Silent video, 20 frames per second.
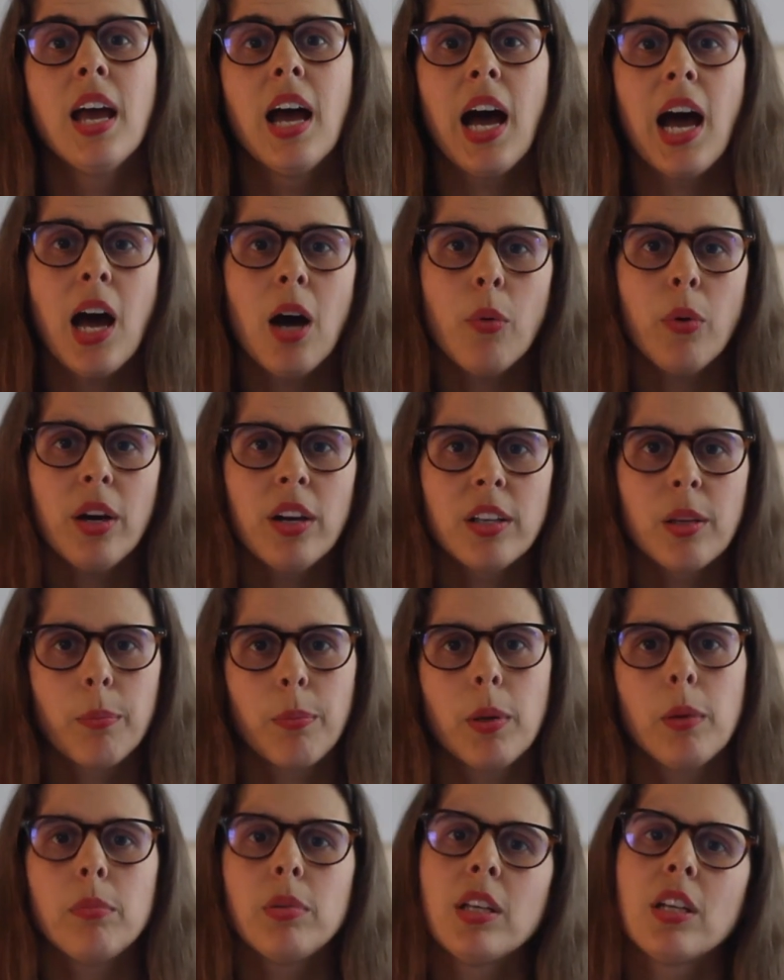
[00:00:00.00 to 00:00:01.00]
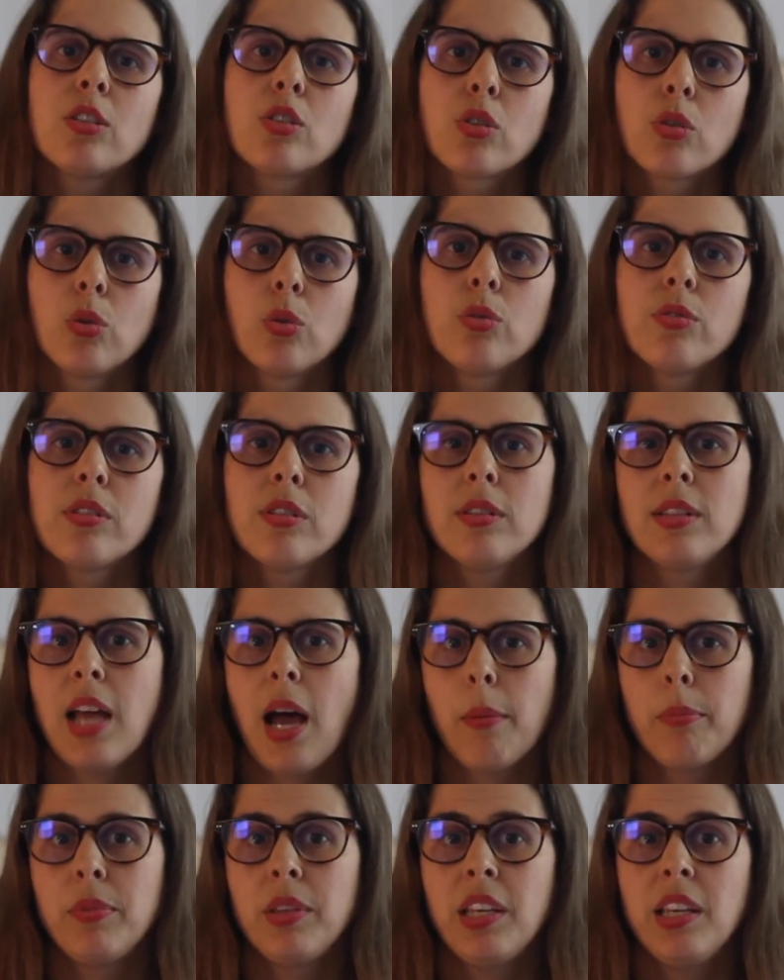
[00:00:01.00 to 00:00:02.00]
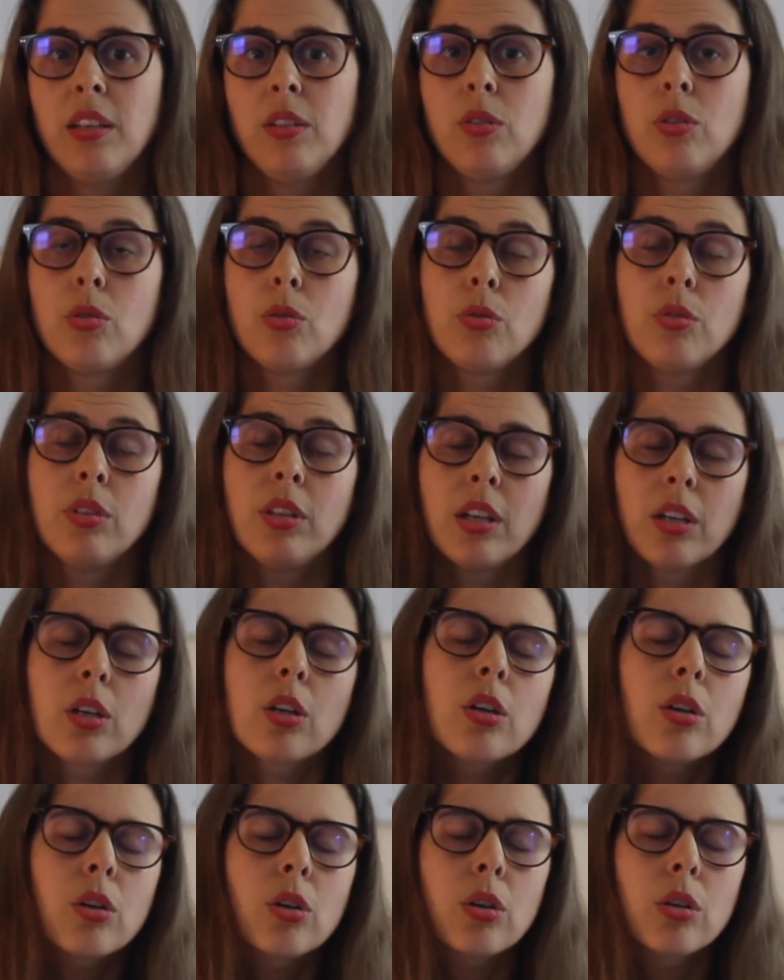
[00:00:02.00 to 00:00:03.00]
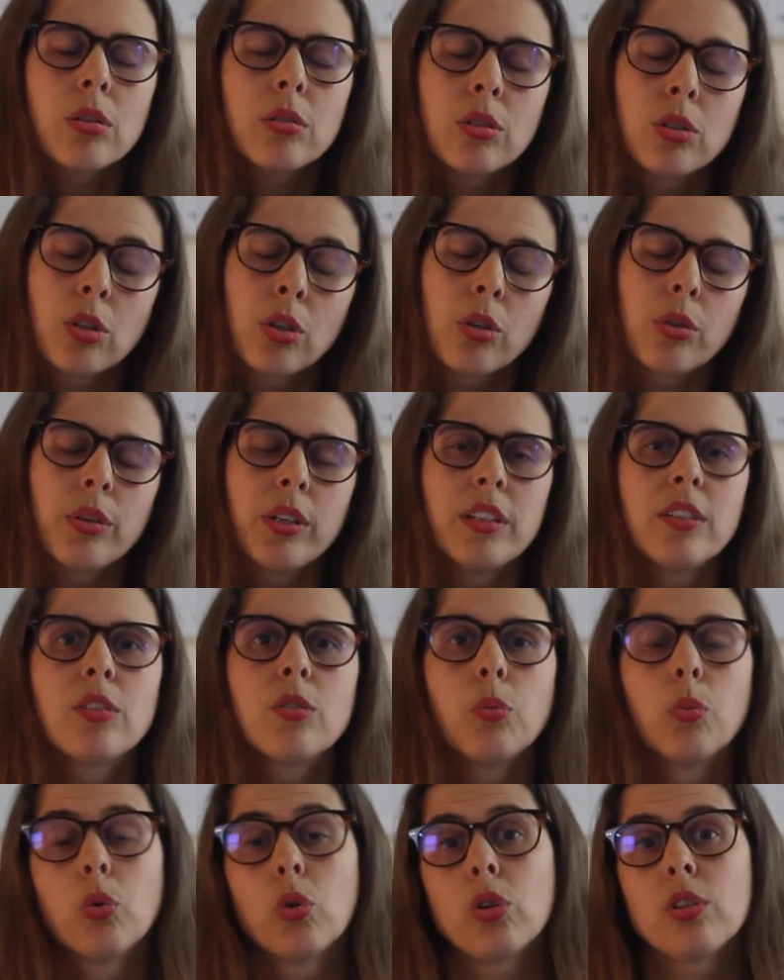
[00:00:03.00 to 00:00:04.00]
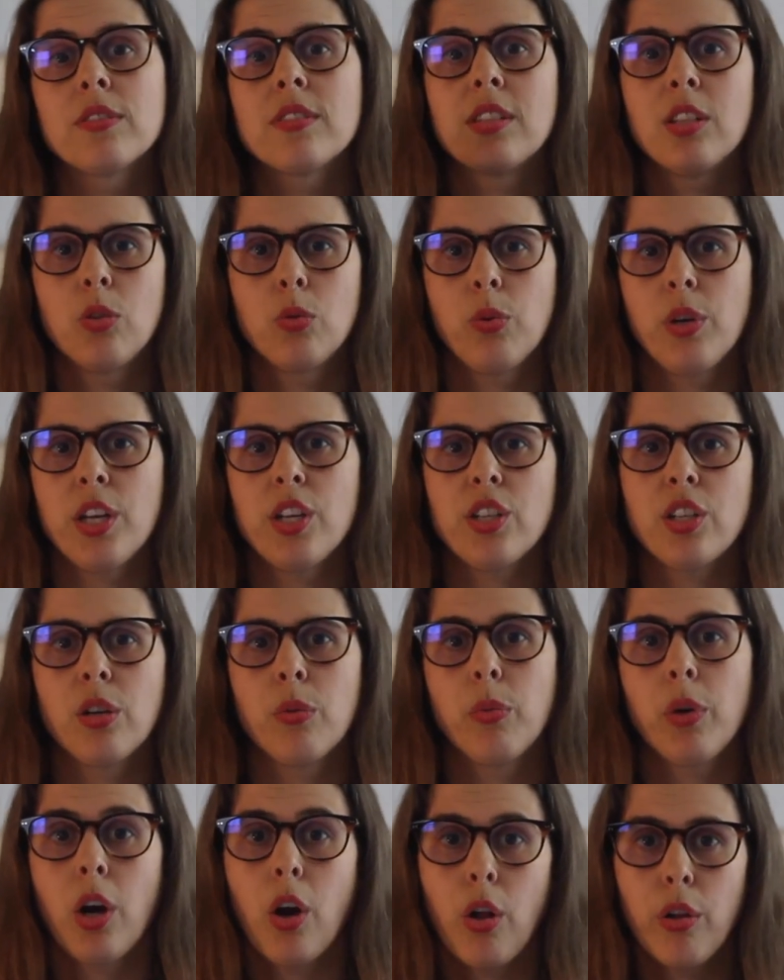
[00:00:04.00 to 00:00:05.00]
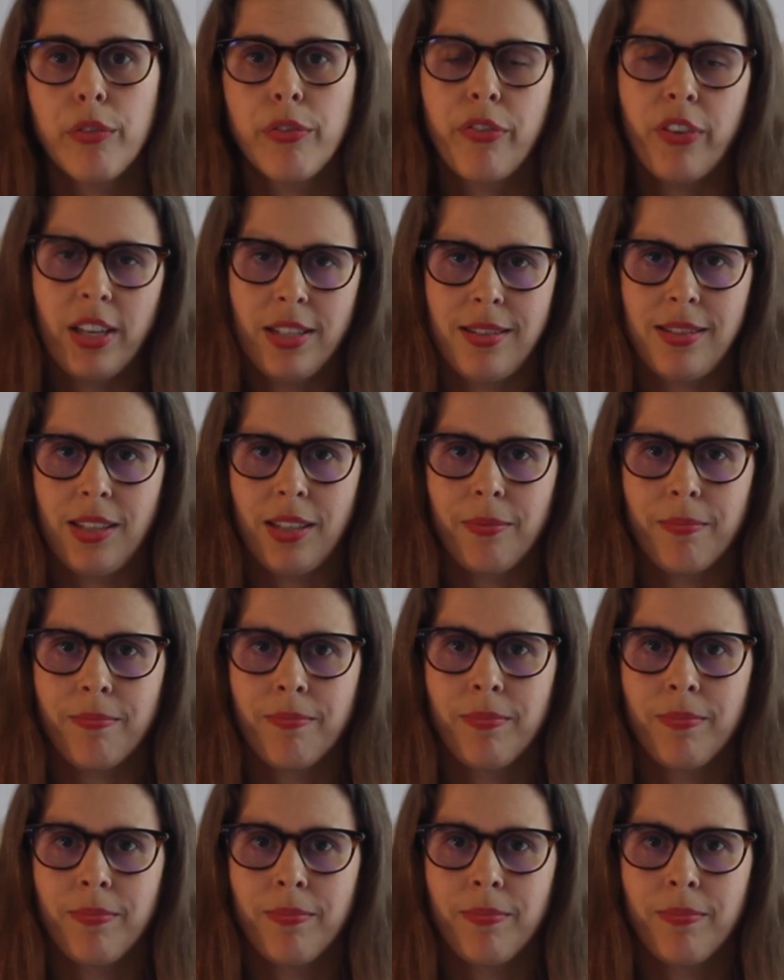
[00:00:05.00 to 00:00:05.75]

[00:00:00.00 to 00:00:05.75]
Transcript: How are the public schools adapting to the current world situation we are all facing?